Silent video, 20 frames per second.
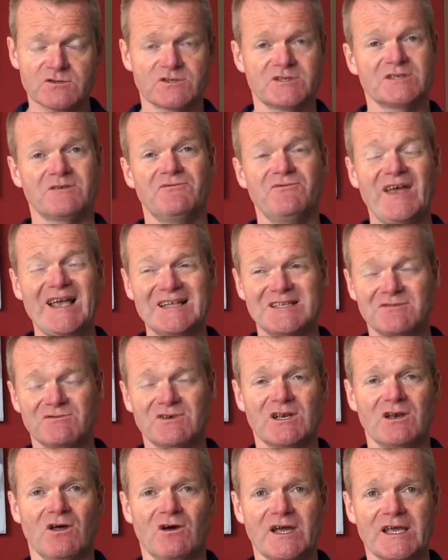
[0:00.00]
It's effectively
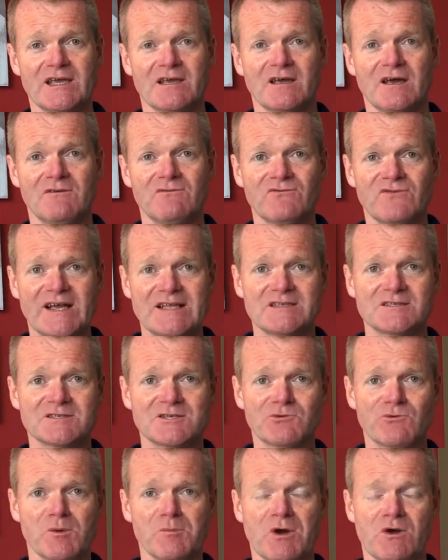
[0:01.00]
like a fancy
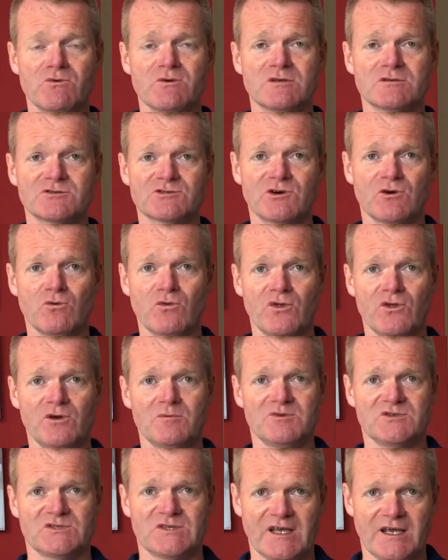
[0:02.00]
remote control
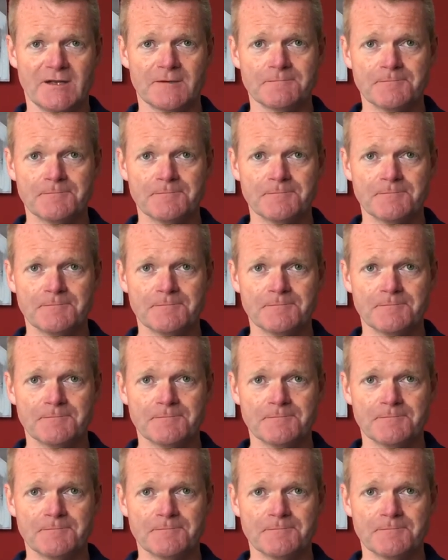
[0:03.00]
thermostat.